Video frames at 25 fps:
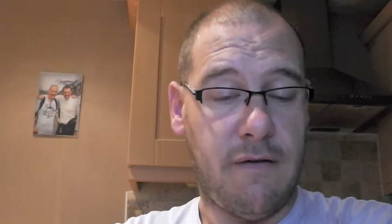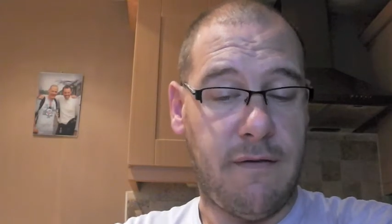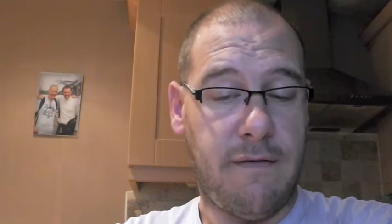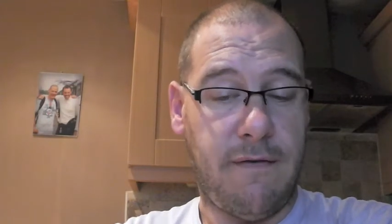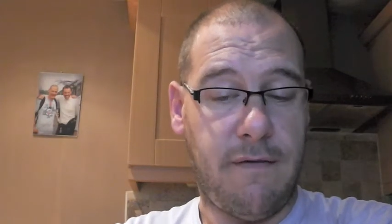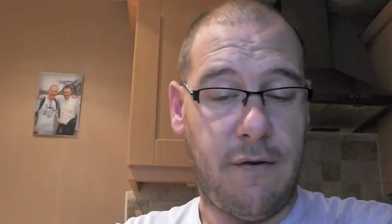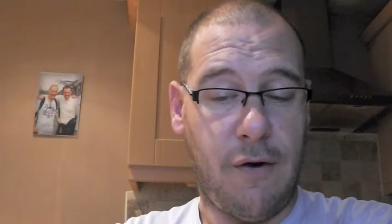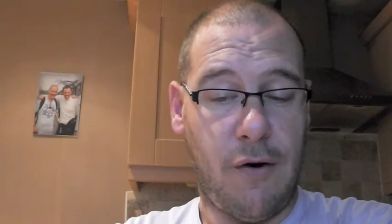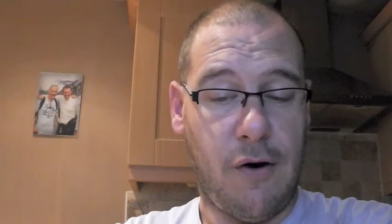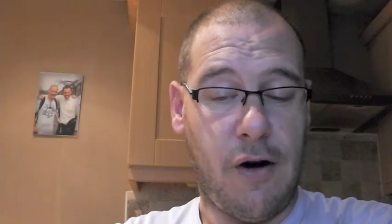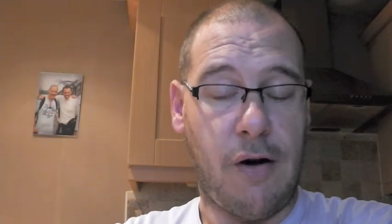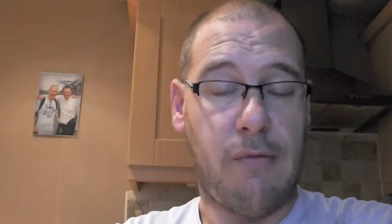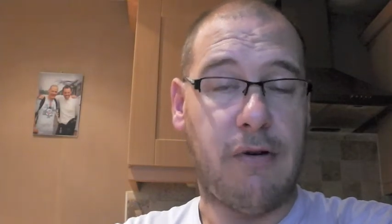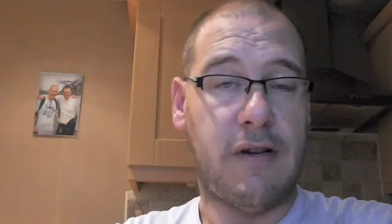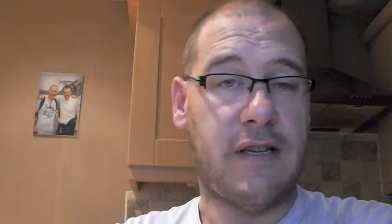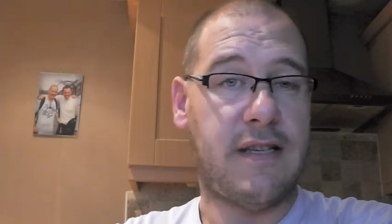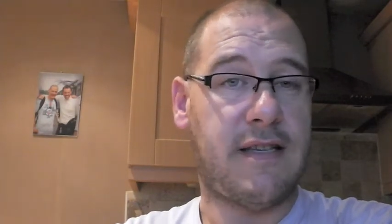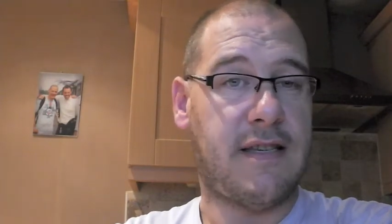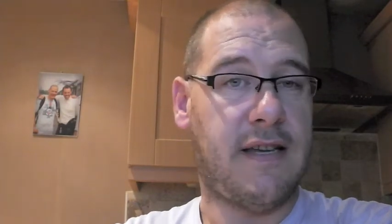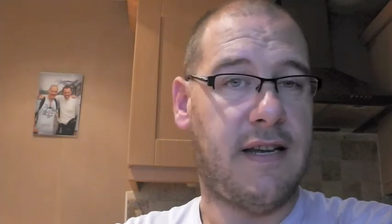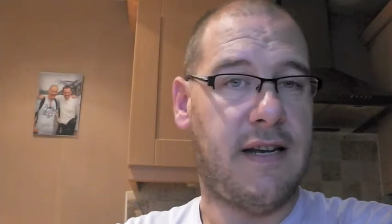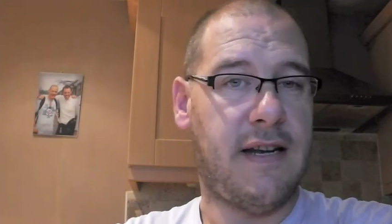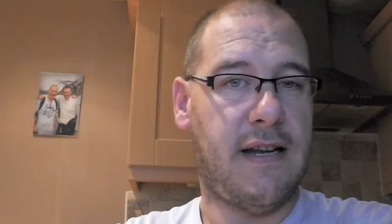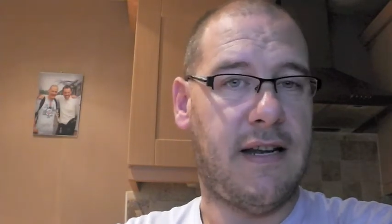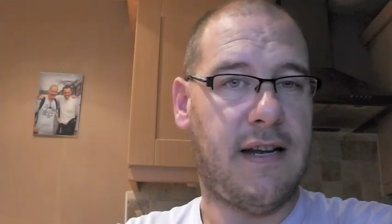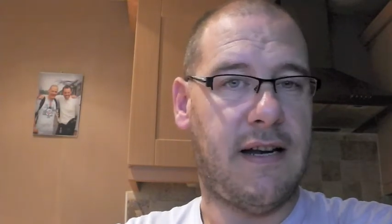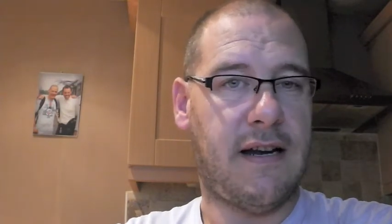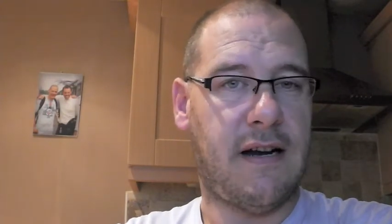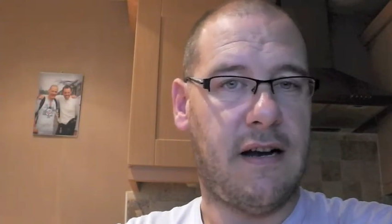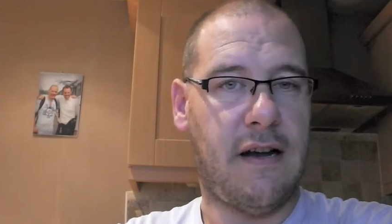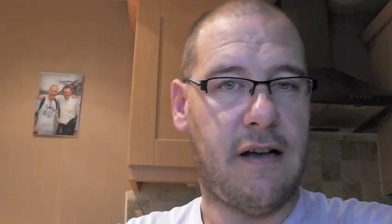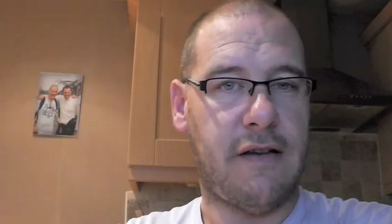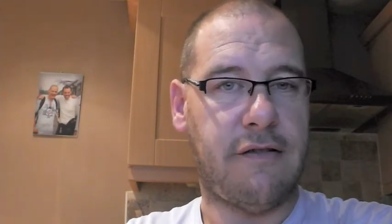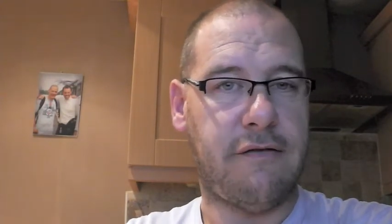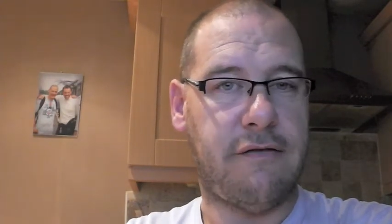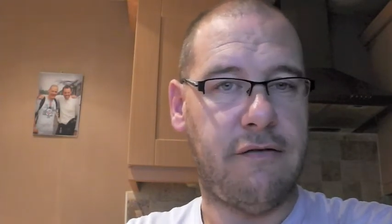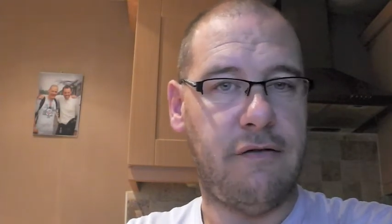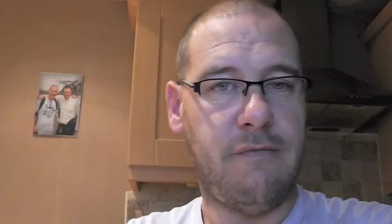4 hours sitting in a
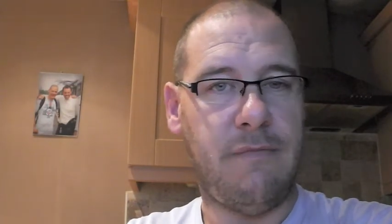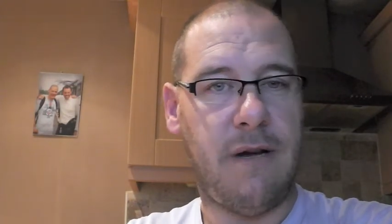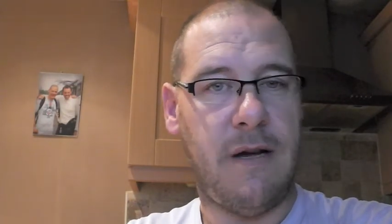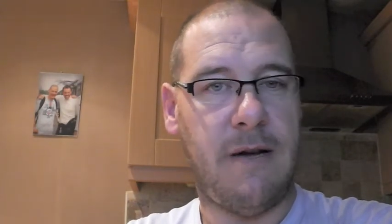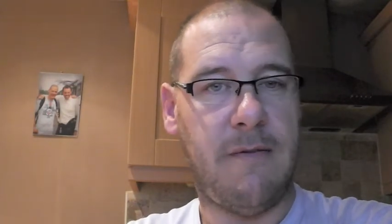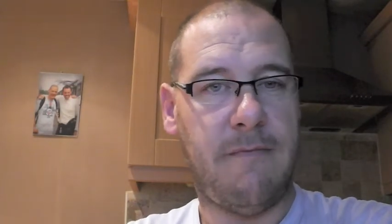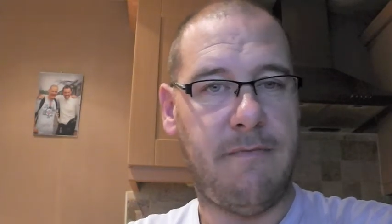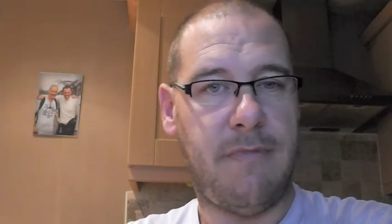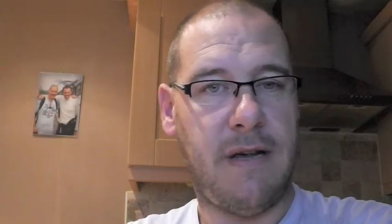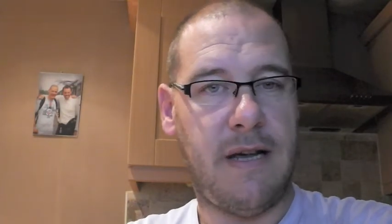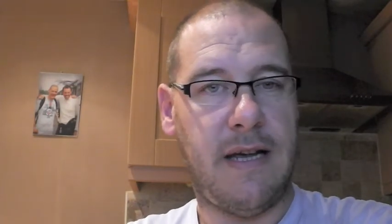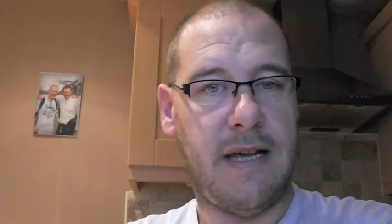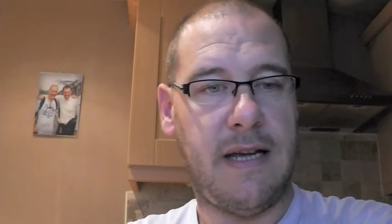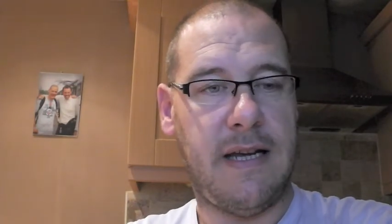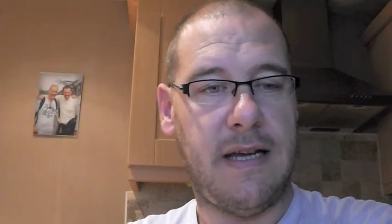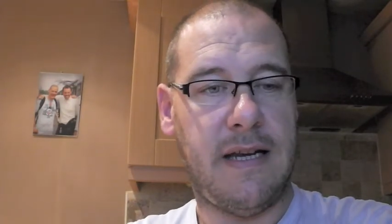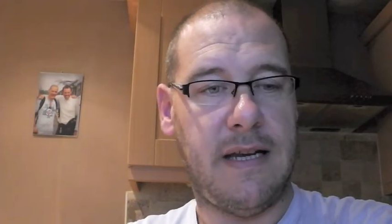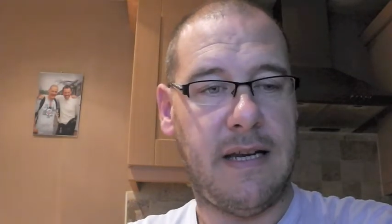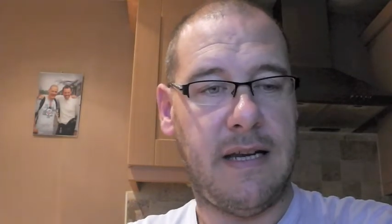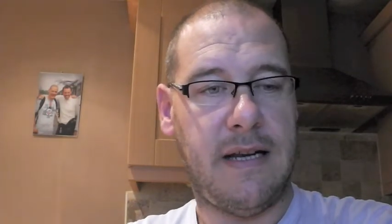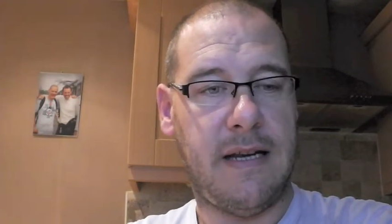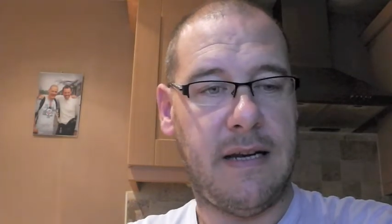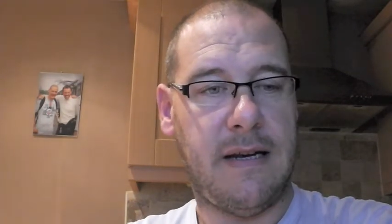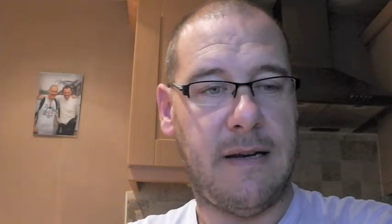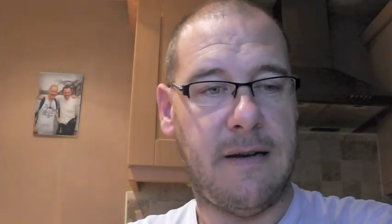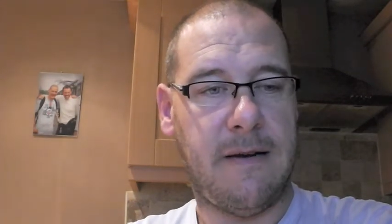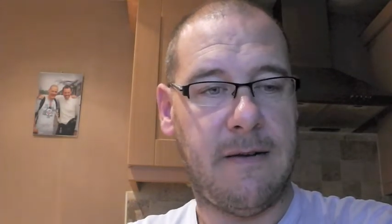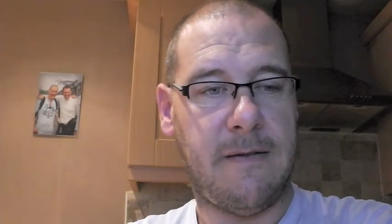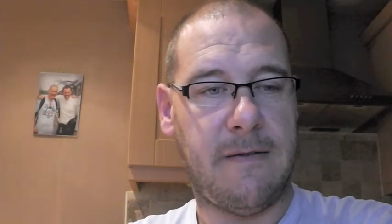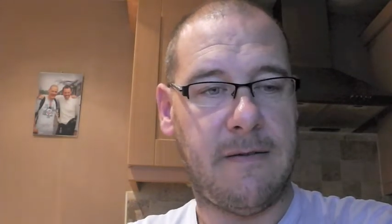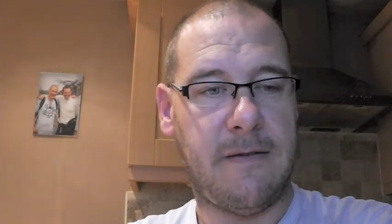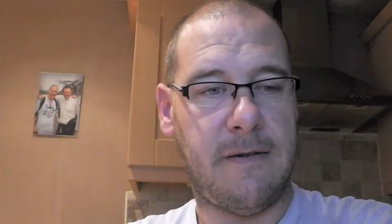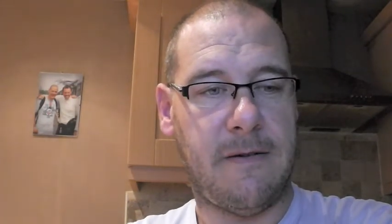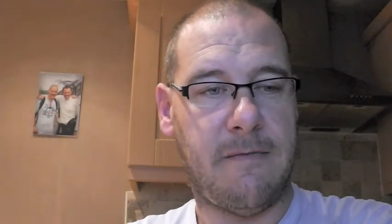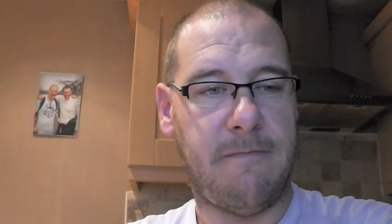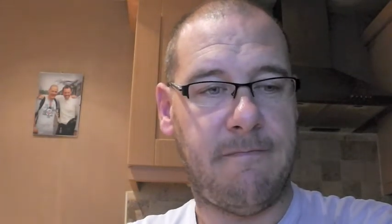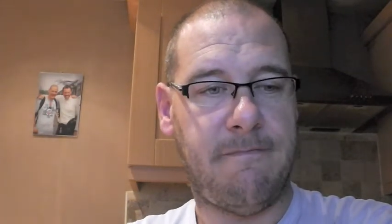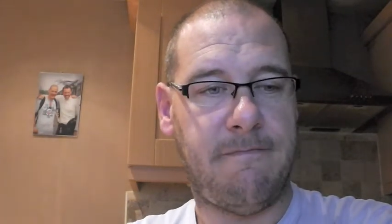classroom being
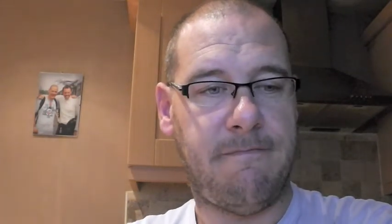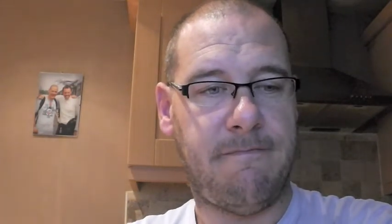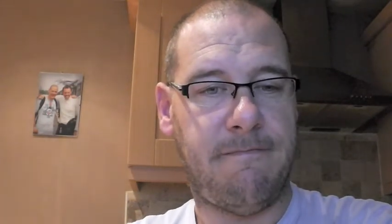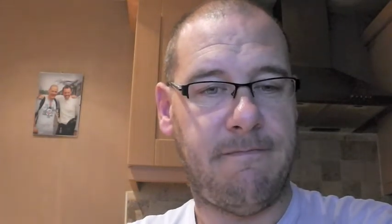sort of